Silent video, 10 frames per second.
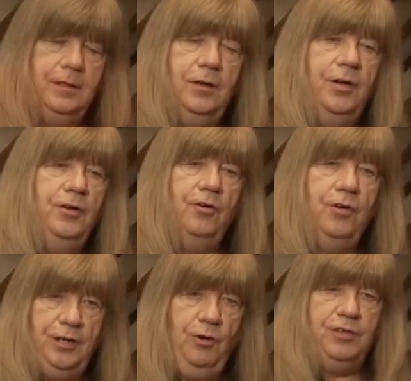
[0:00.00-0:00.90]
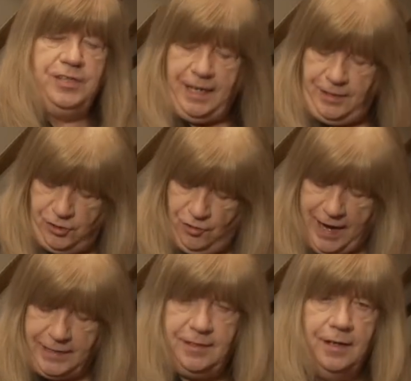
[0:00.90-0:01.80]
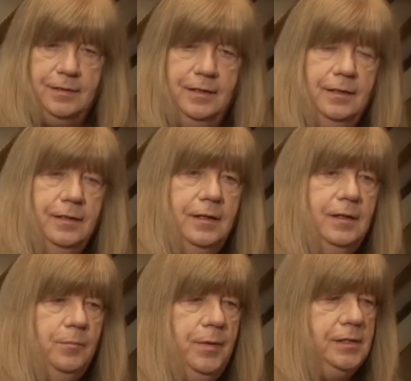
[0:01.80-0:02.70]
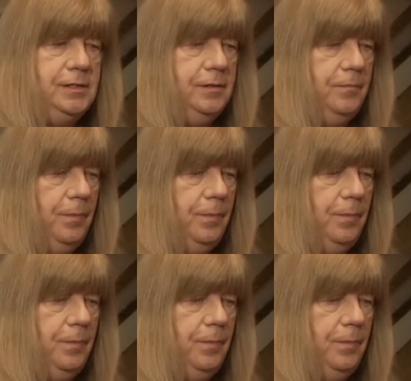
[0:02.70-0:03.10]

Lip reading: in order to get the track done. But